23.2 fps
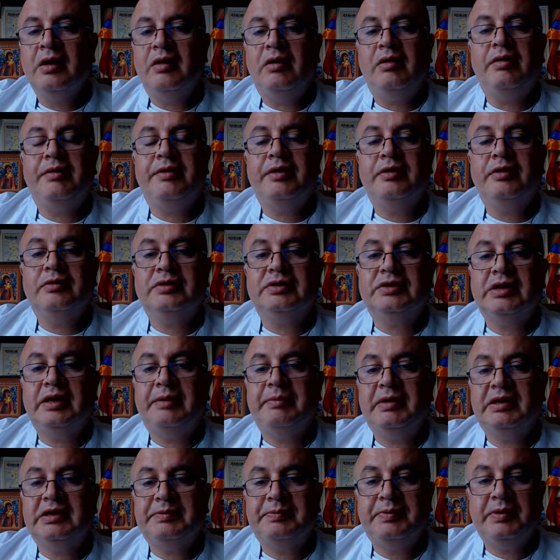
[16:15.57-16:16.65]
Although
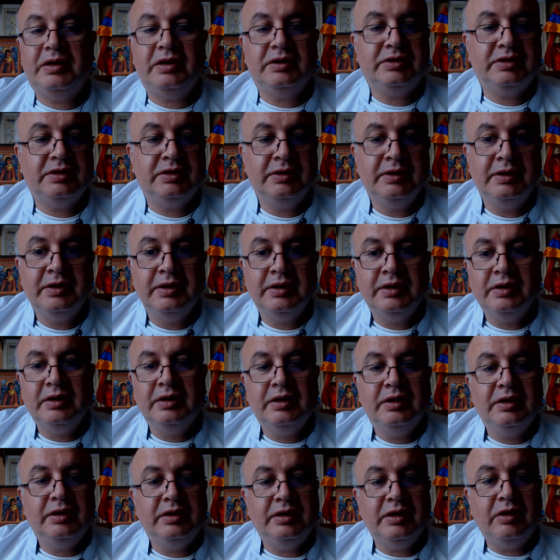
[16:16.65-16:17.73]
some experts
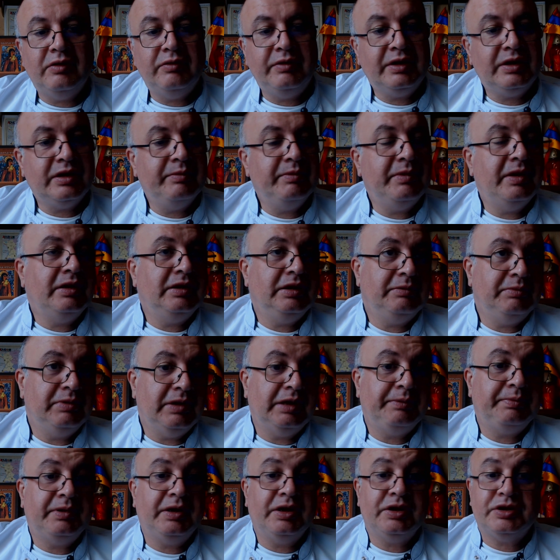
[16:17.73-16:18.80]
now recommended
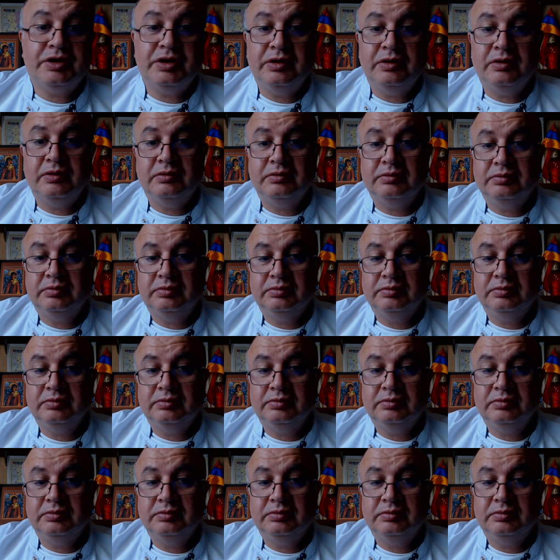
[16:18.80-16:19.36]
blood pressure